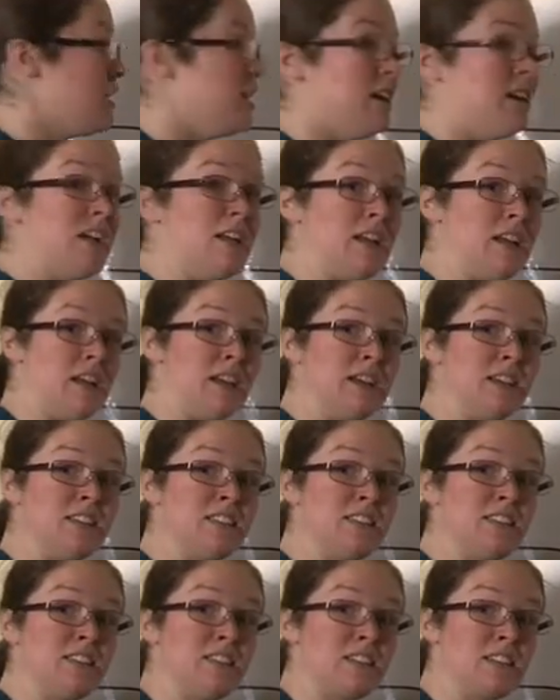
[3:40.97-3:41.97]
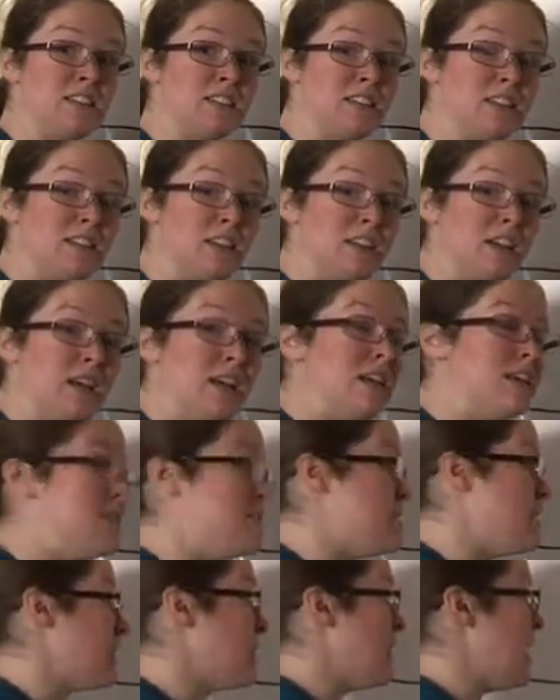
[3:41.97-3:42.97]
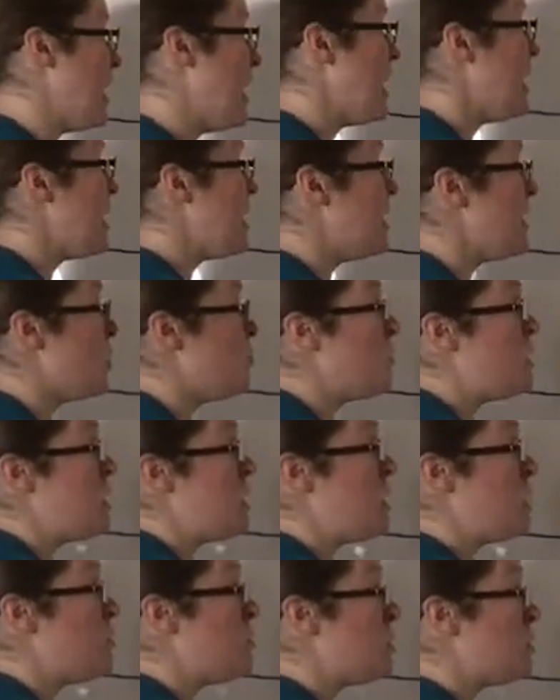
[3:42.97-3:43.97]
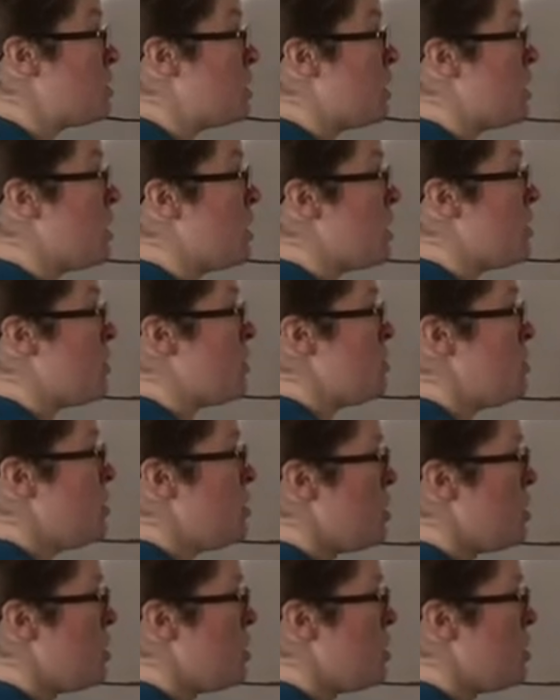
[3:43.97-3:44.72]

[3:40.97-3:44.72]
it is declining we will go